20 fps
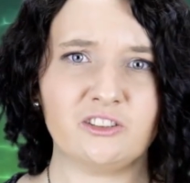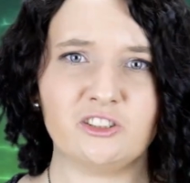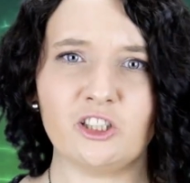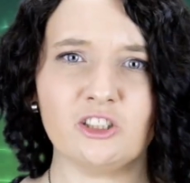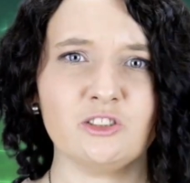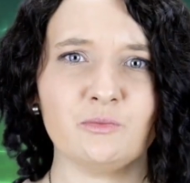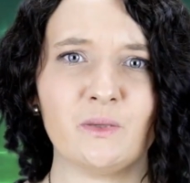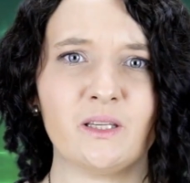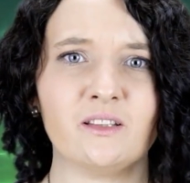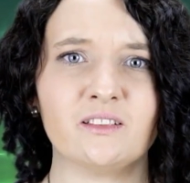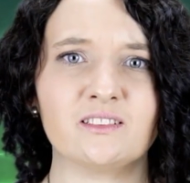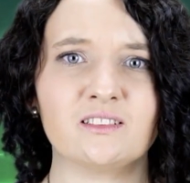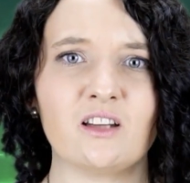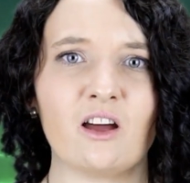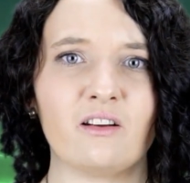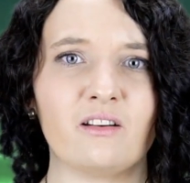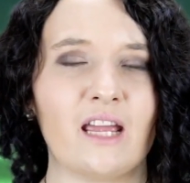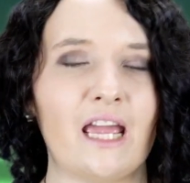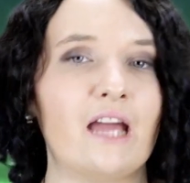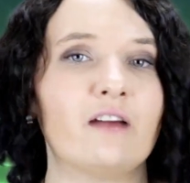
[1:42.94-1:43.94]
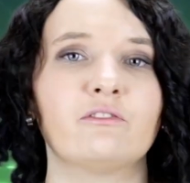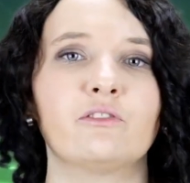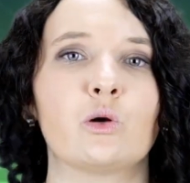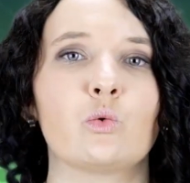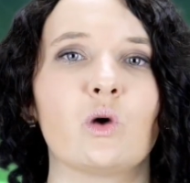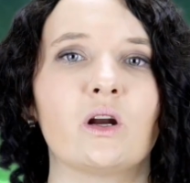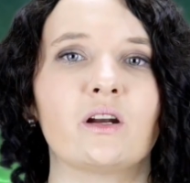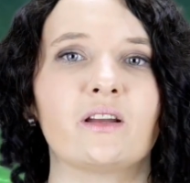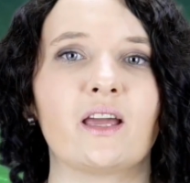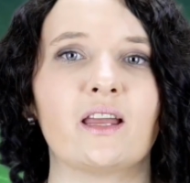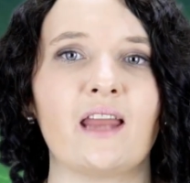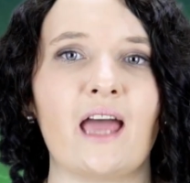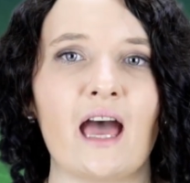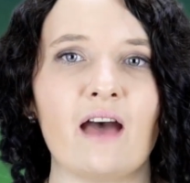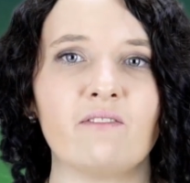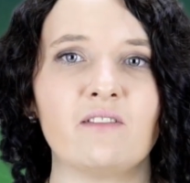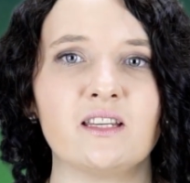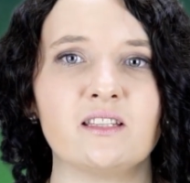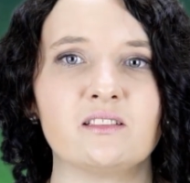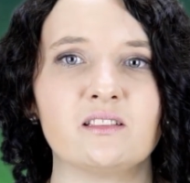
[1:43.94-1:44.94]
Just because not everyone can
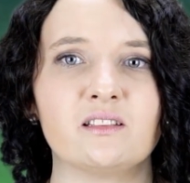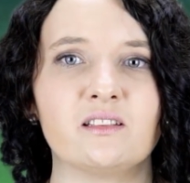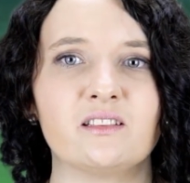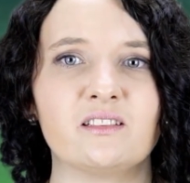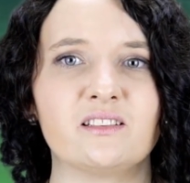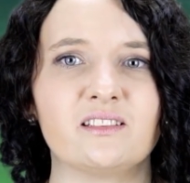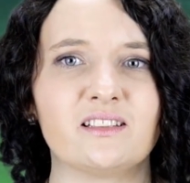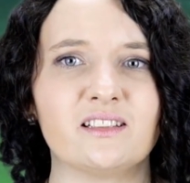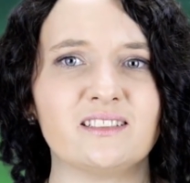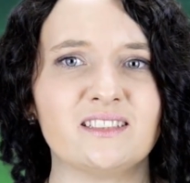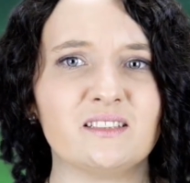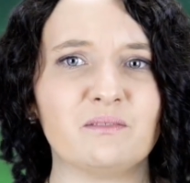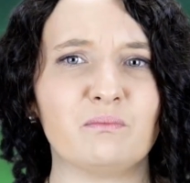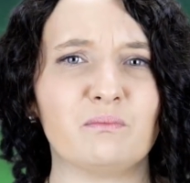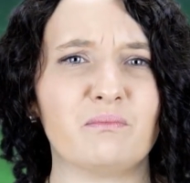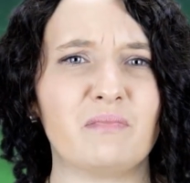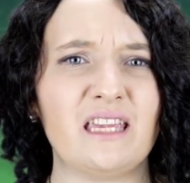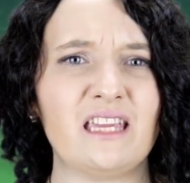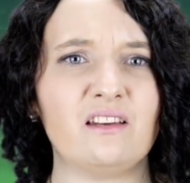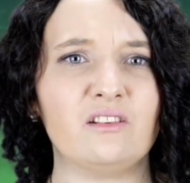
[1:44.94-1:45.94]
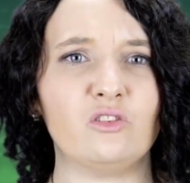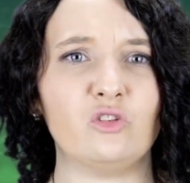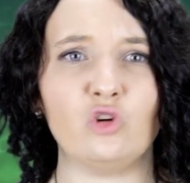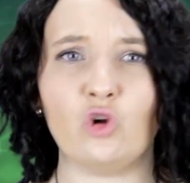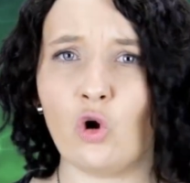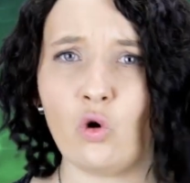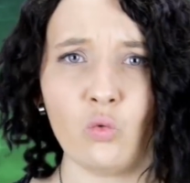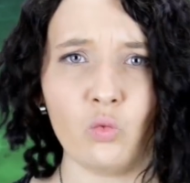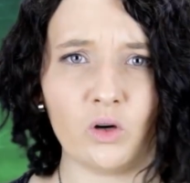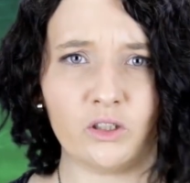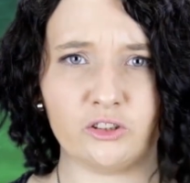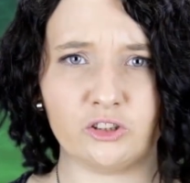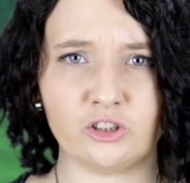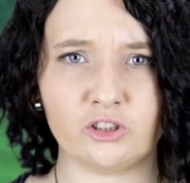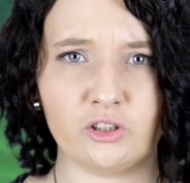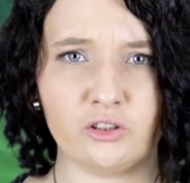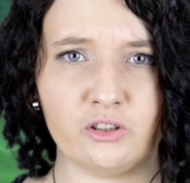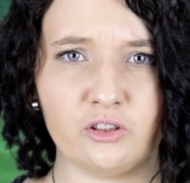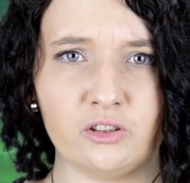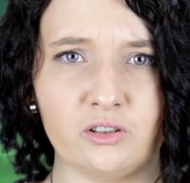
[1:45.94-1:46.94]
have it, it doesn't mean no one
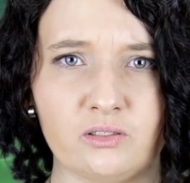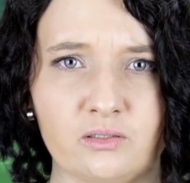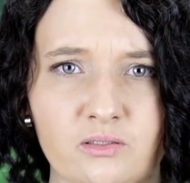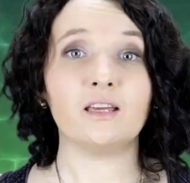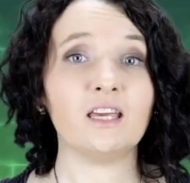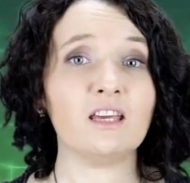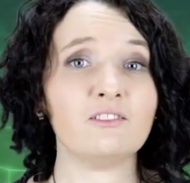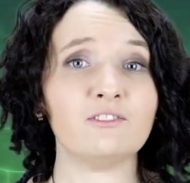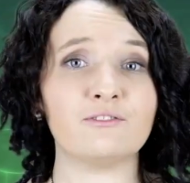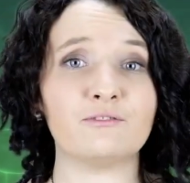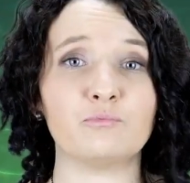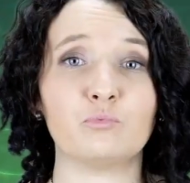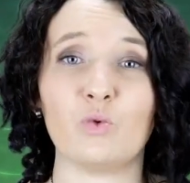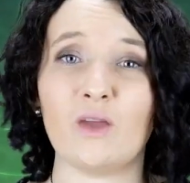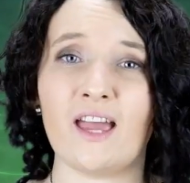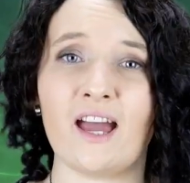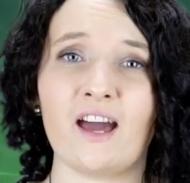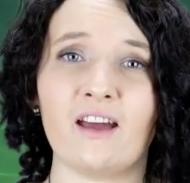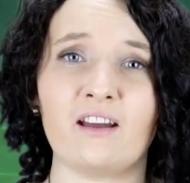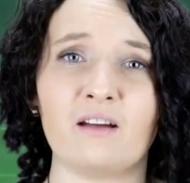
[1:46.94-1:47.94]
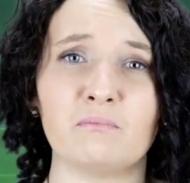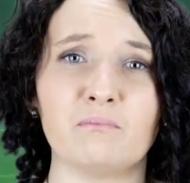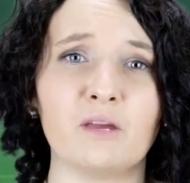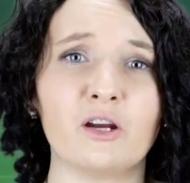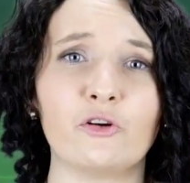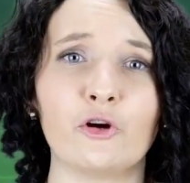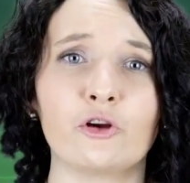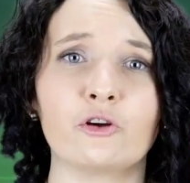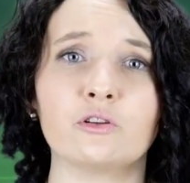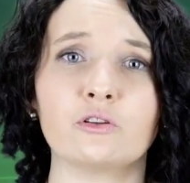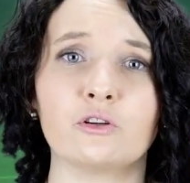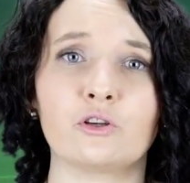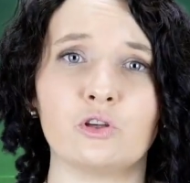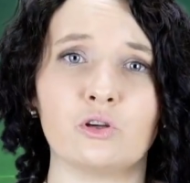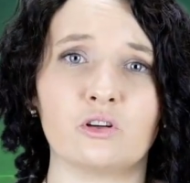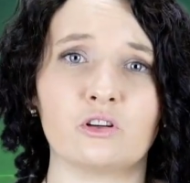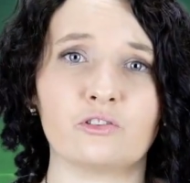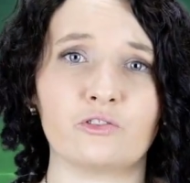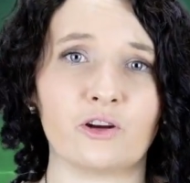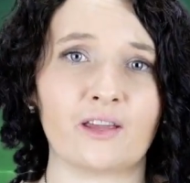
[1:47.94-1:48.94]
should. If we had a miracle
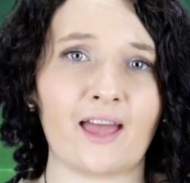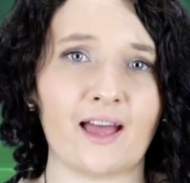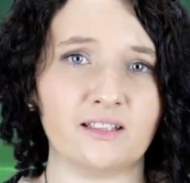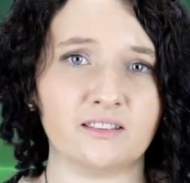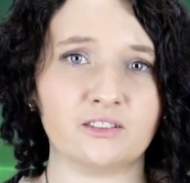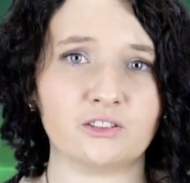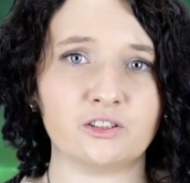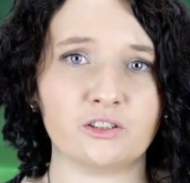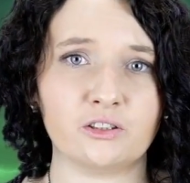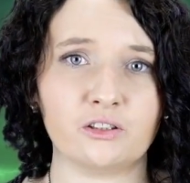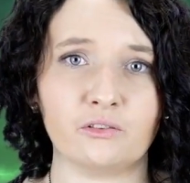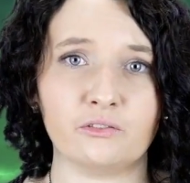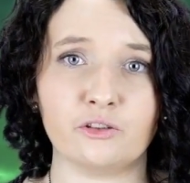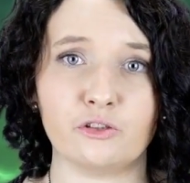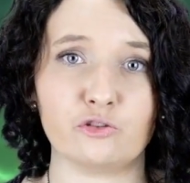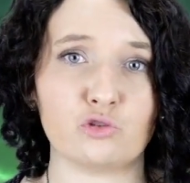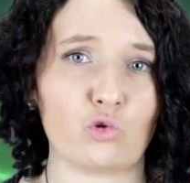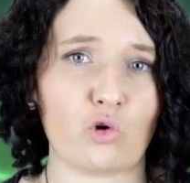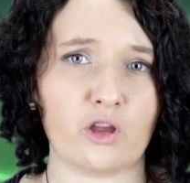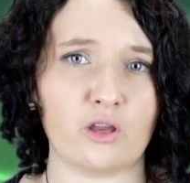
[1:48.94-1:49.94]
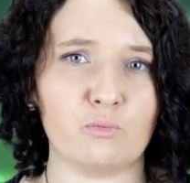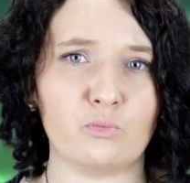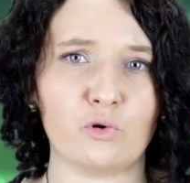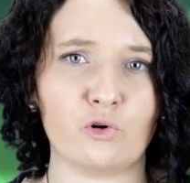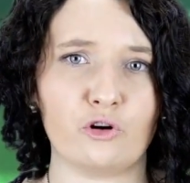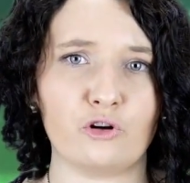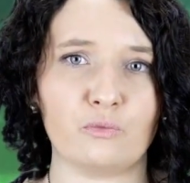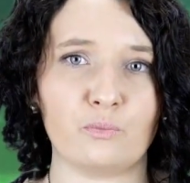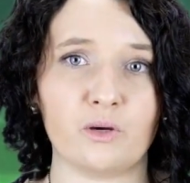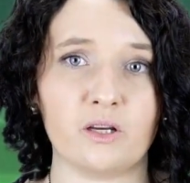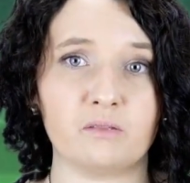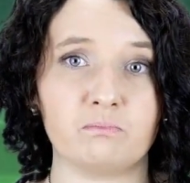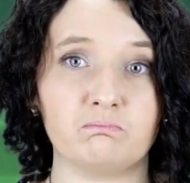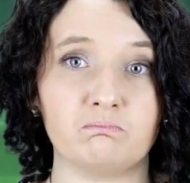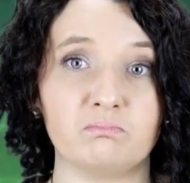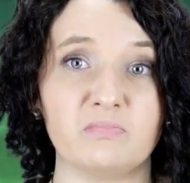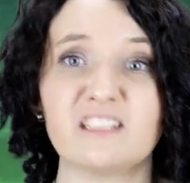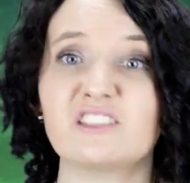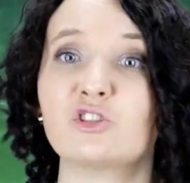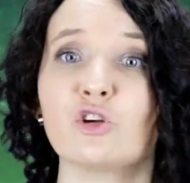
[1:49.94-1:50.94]
cure for cancer on the drawing board,
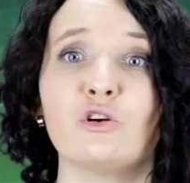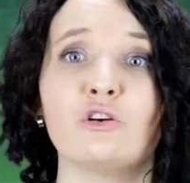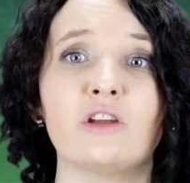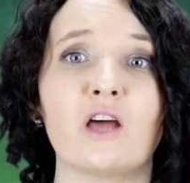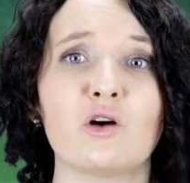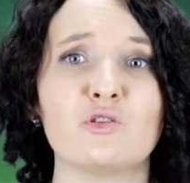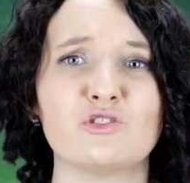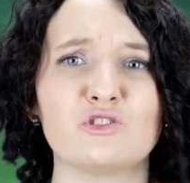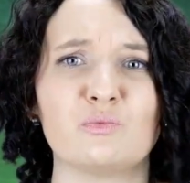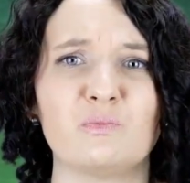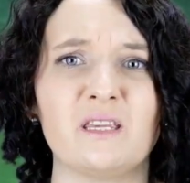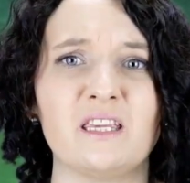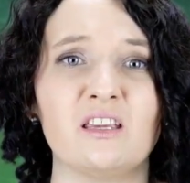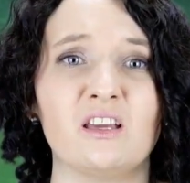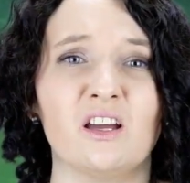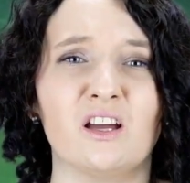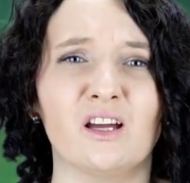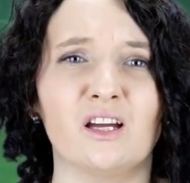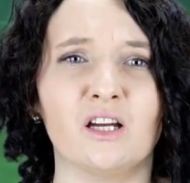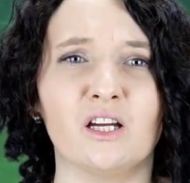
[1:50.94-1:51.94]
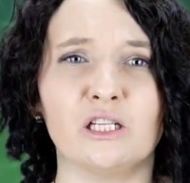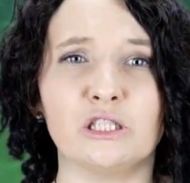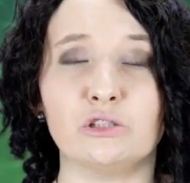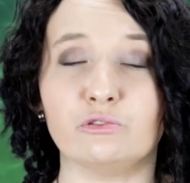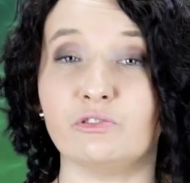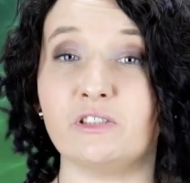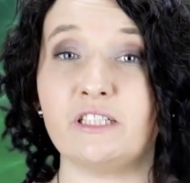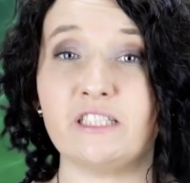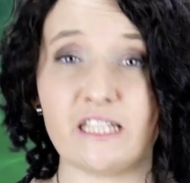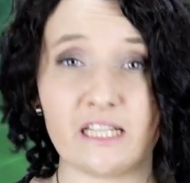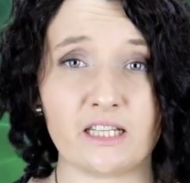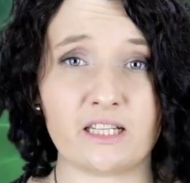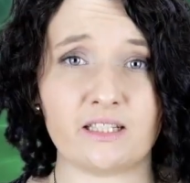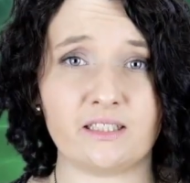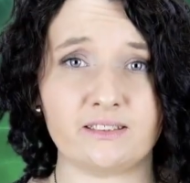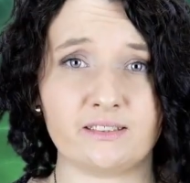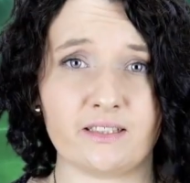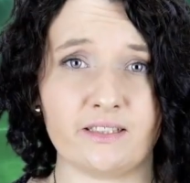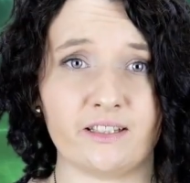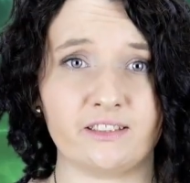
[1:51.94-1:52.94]
but it turned out to be
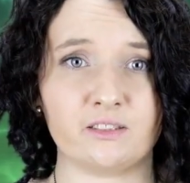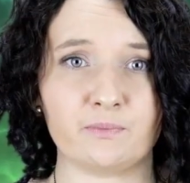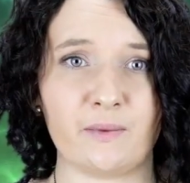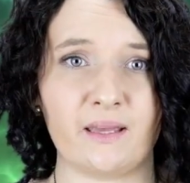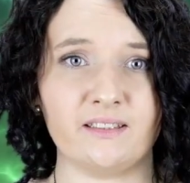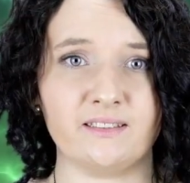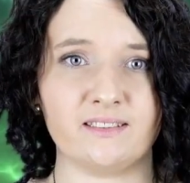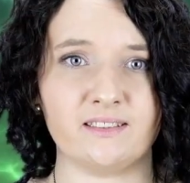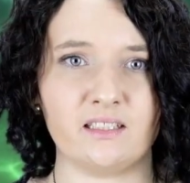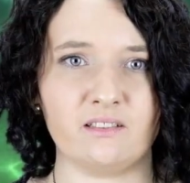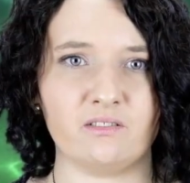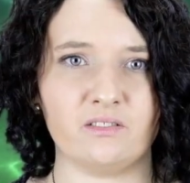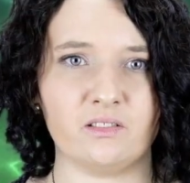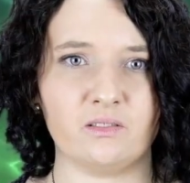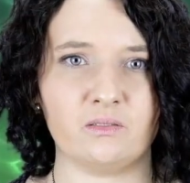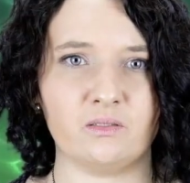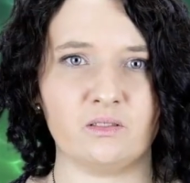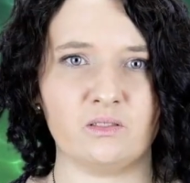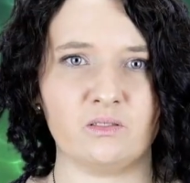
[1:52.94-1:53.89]
ridiculously expensive,